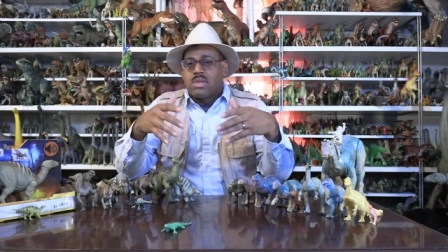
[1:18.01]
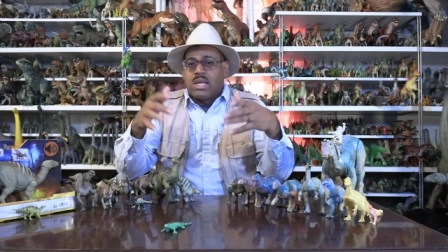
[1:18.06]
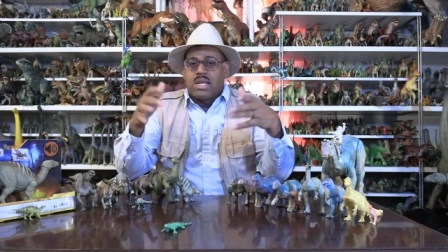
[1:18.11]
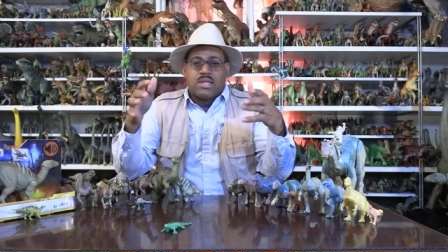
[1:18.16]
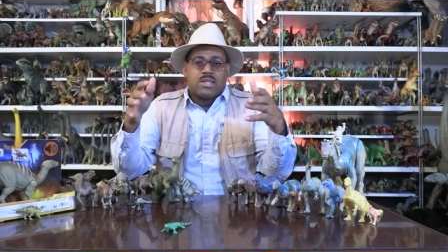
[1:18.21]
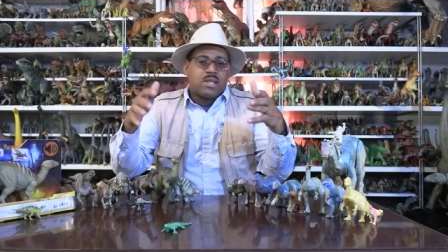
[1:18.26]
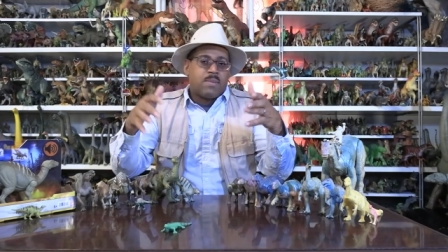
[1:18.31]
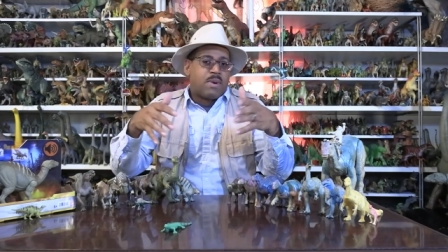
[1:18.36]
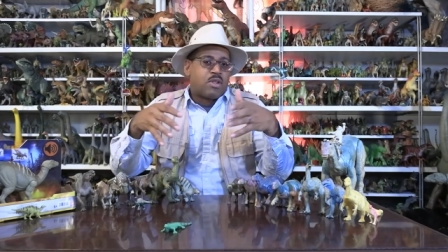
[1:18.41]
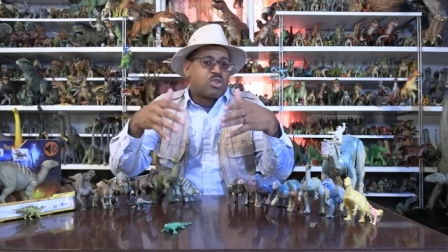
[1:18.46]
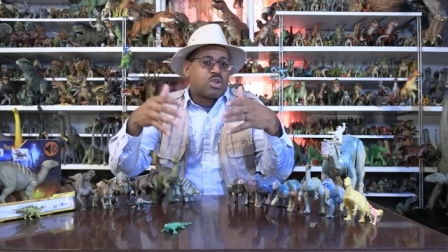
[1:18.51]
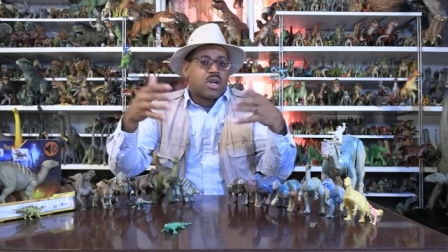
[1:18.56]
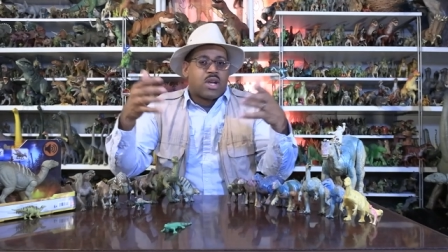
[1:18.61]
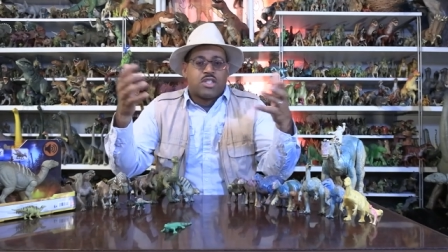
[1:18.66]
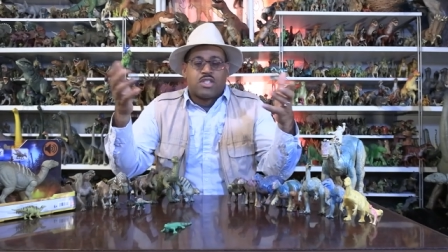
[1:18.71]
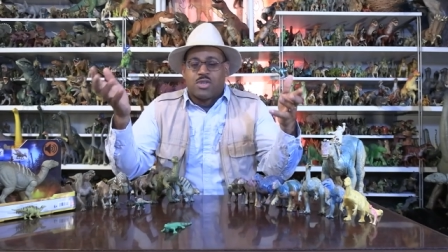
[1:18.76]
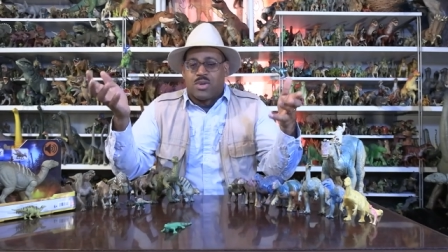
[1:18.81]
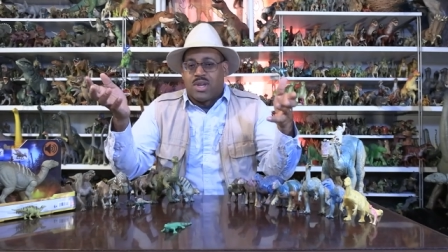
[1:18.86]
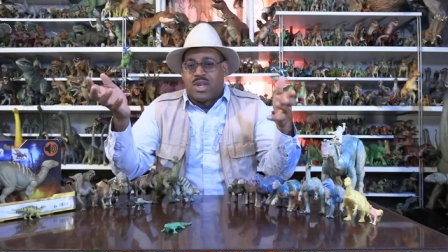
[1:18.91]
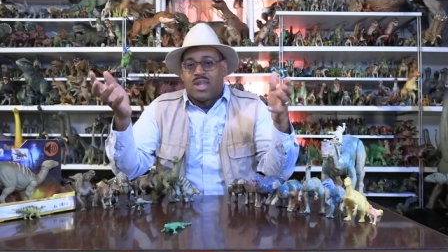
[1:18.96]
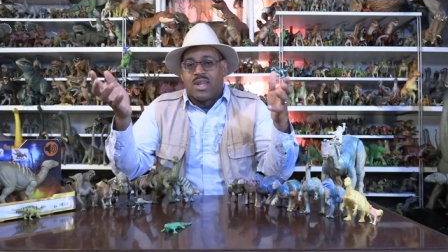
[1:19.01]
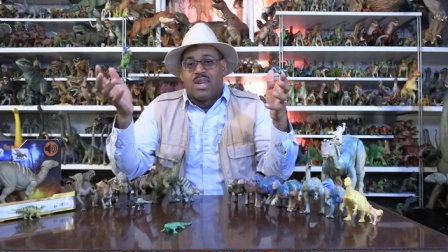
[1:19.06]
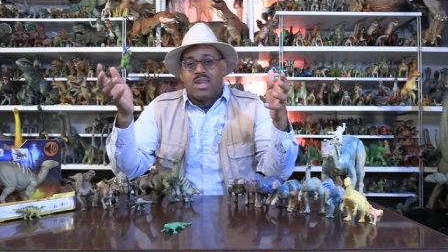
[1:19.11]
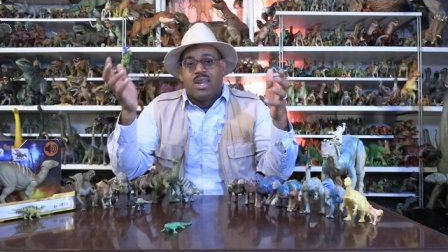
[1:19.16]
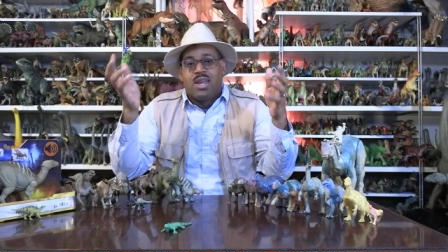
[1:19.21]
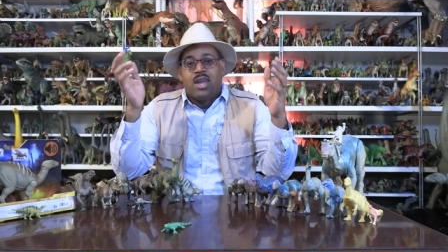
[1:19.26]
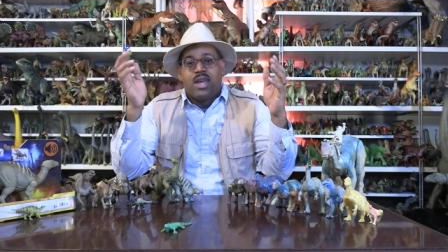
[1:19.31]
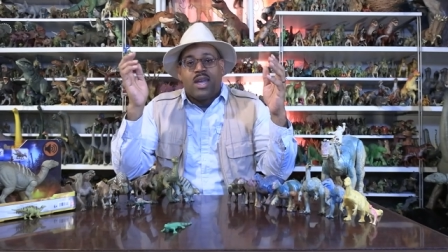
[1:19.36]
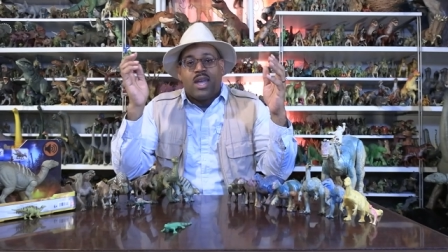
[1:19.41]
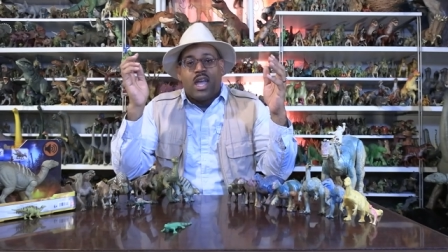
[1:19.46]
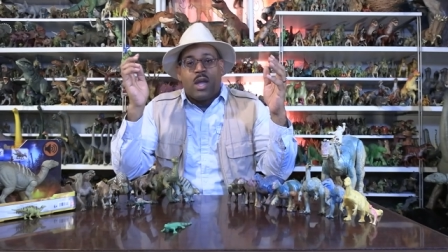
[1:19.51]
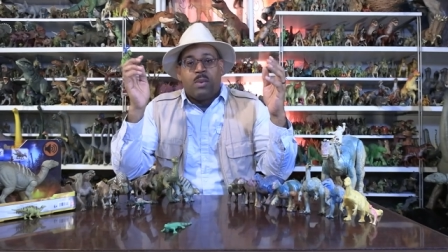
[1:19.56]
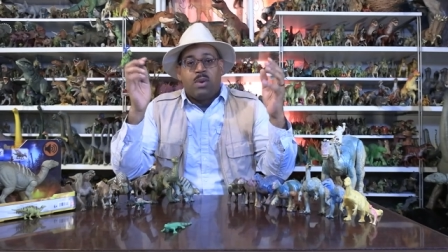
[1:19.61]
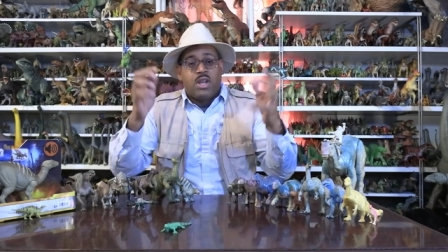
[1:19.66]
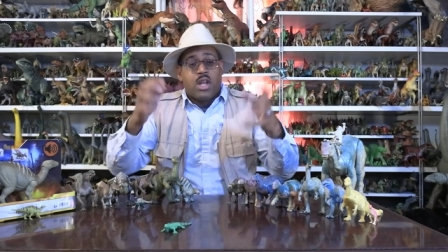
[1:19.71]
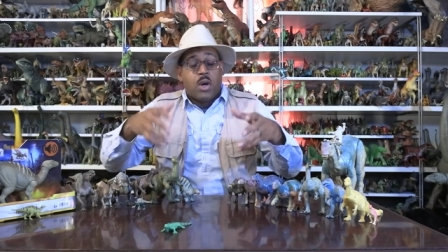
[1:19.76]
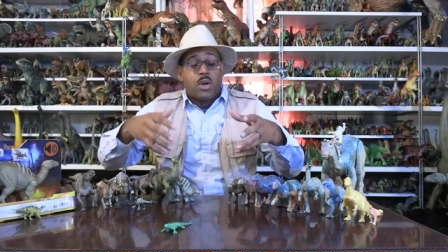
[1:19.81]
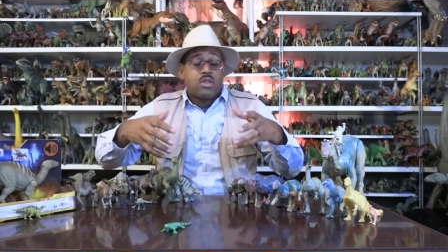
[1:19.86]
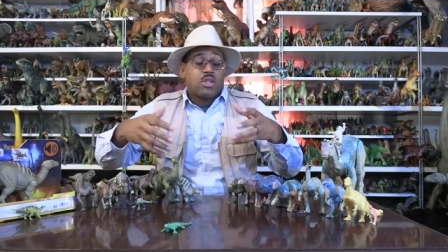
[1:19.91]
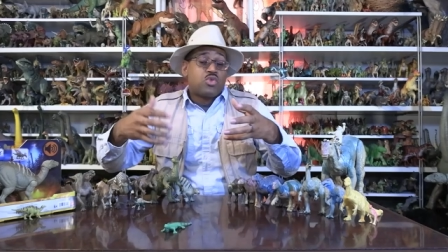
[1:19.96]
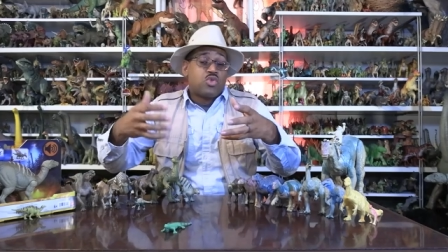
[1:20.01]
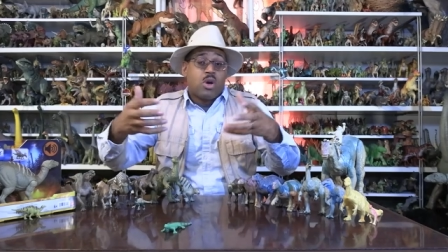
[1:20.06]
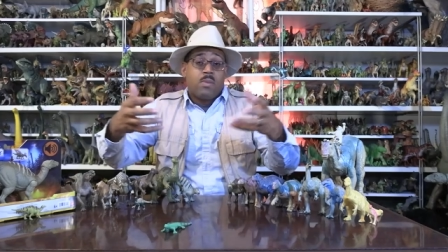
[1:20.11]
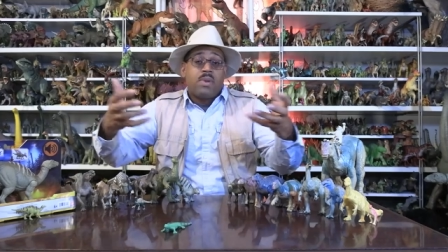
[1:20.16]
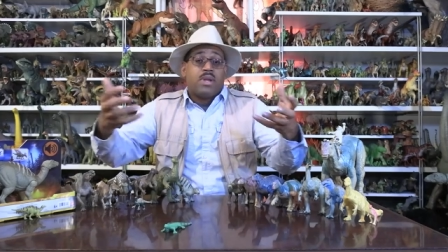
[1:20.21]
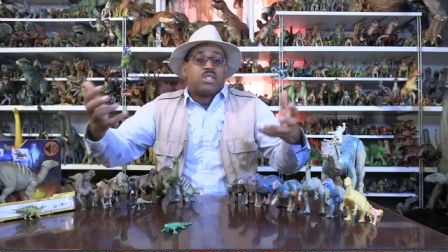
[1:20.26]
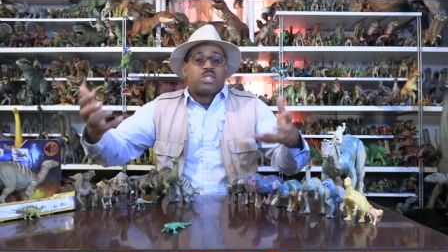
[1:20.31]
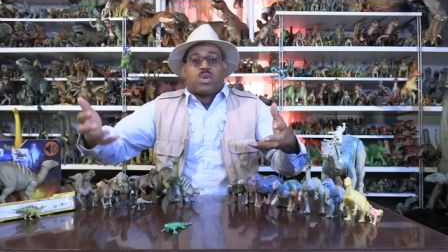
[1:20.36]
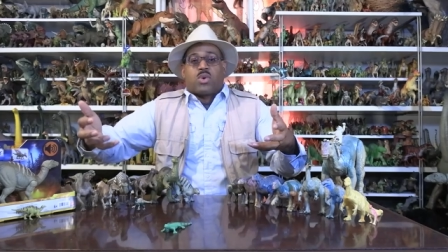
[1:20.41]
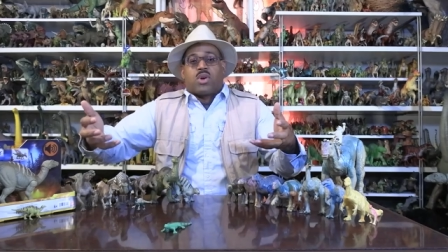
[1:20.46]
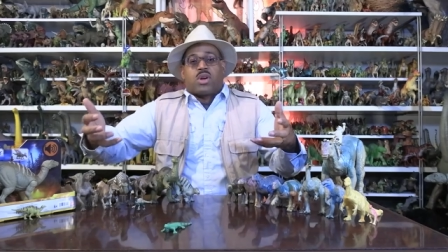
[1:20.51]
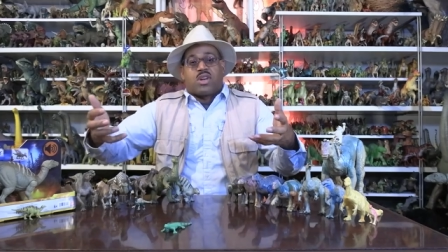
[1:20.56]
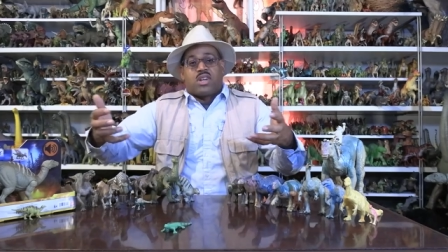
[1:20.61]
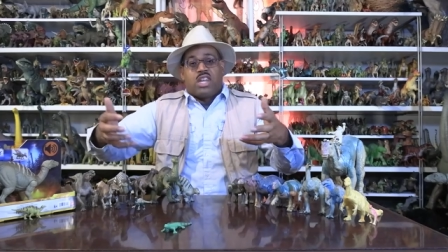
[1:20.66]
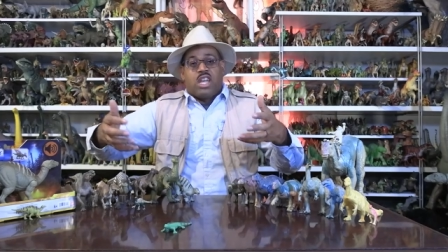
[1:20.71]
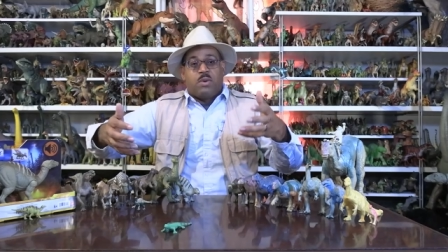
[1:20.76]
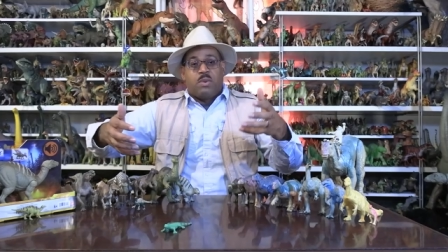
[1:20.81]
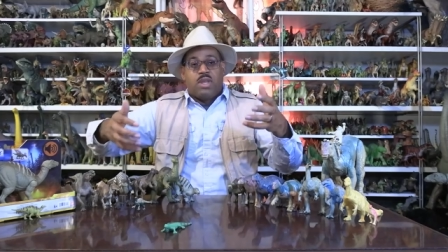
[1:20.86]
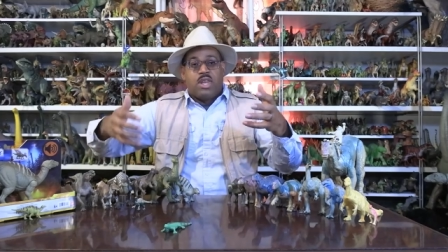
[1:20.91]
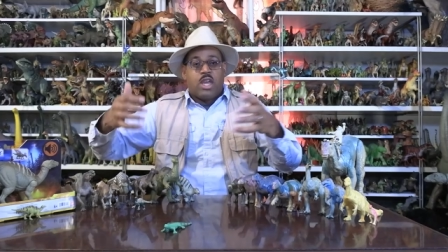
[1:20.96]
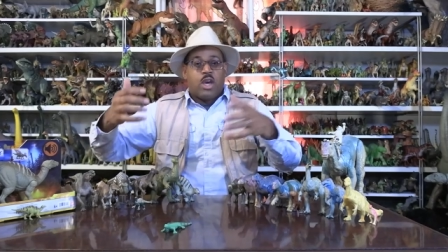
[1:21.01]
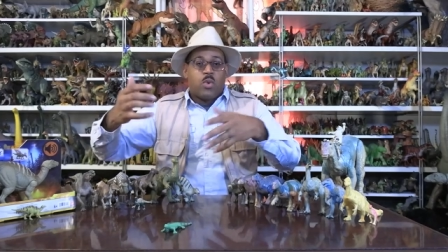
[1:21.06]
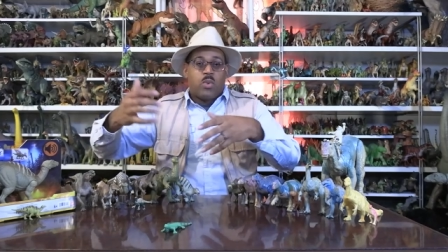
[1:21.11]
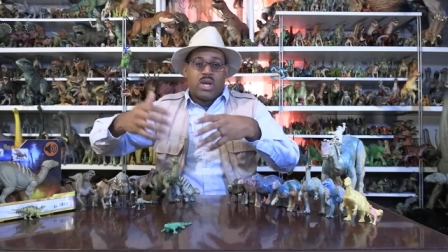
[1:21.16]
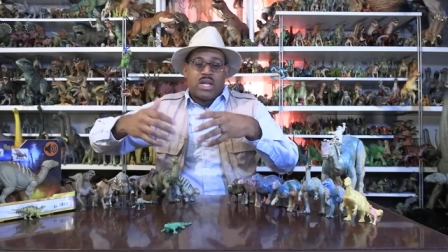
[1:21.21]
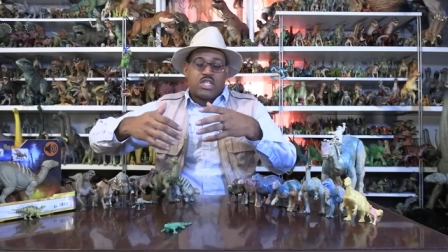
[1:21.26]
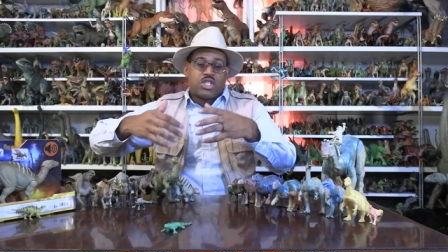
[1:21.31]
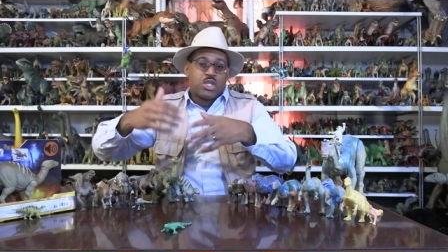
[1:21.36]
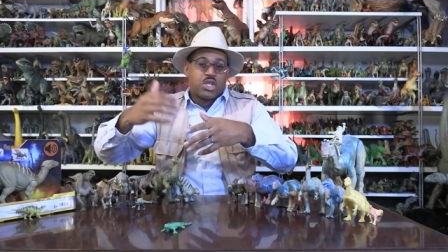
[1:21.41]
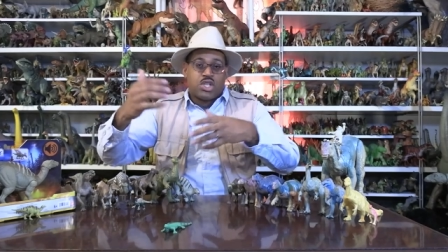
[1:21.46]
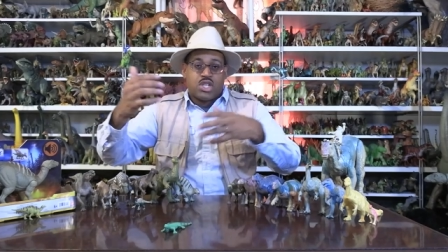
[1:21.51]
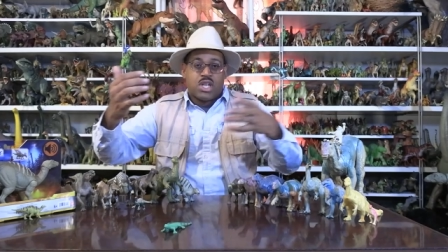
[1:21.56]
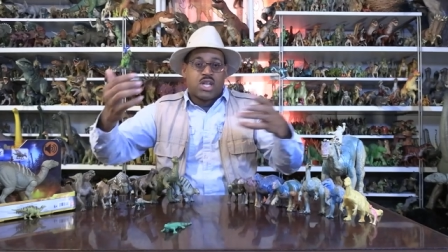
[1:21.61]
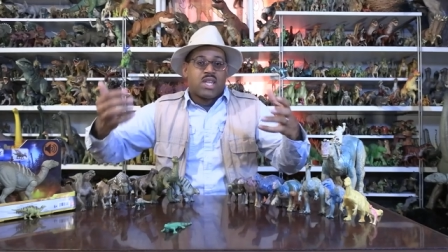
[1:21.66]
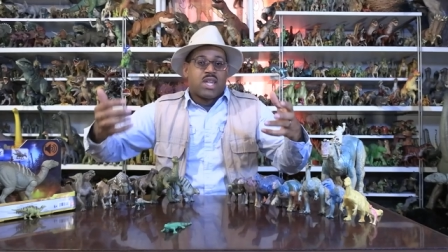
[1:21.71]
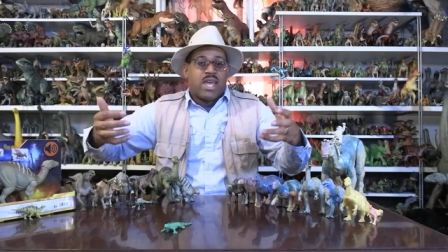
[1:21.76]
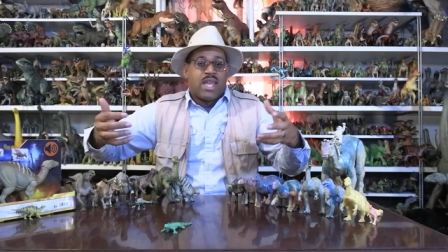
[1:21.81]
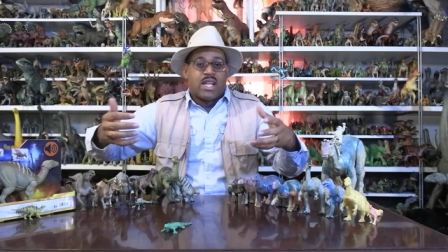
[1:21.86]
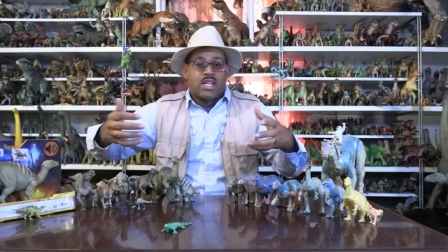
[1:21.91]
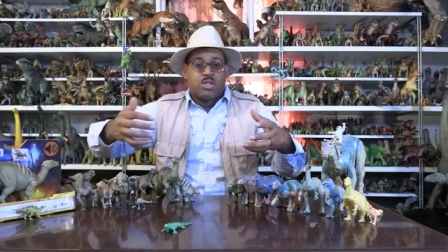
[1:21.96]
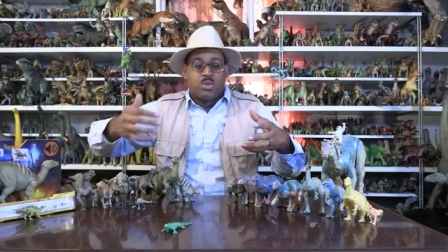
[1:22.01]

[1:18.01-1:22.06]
in some other country and we know it's a dromaeosaur, and we know what it should look like.